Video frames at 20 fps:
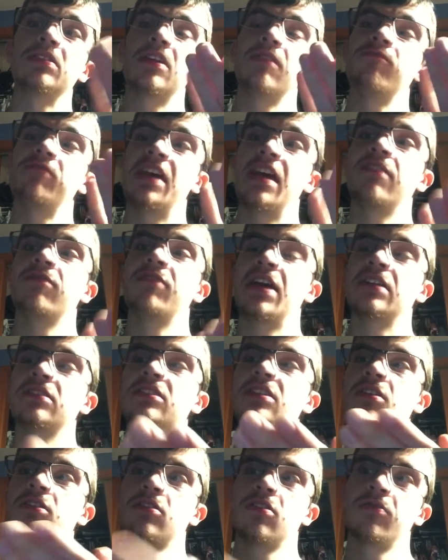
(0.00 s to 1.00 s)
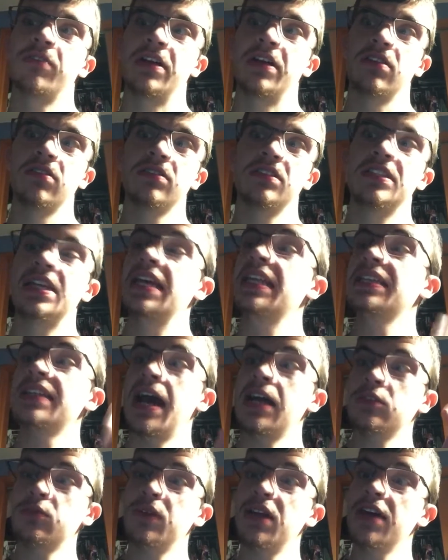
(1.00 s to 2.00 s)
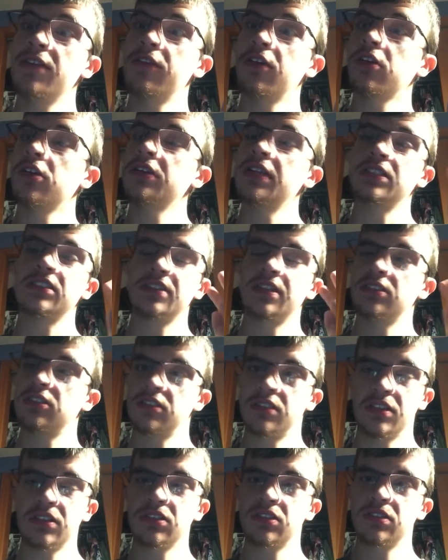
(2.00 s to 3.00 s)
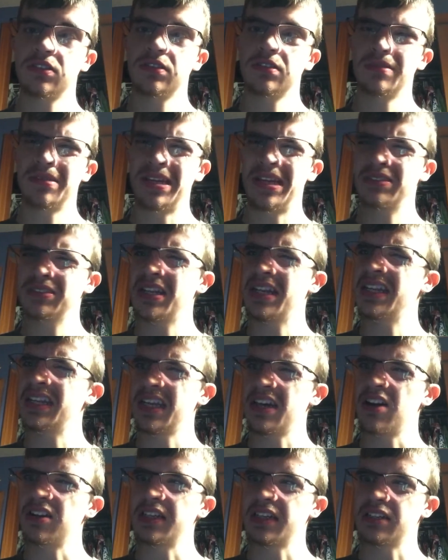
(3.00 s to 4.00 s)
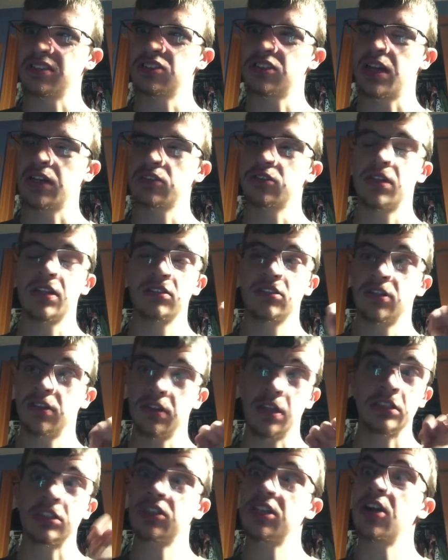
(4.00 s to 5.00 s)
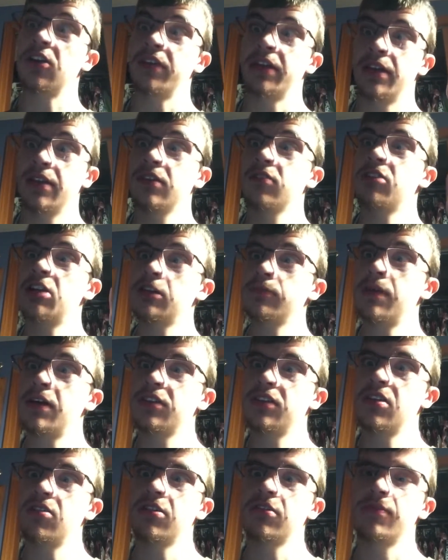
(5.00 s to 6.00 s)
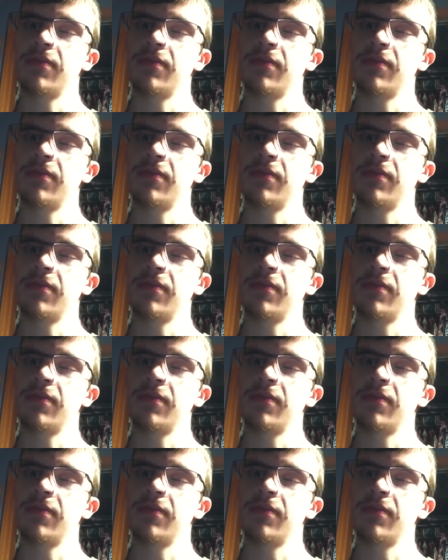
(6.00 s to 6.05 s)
to advance their careers. That's what I've heard. I think they call it conjecture. That's a theory. Crackpot theory of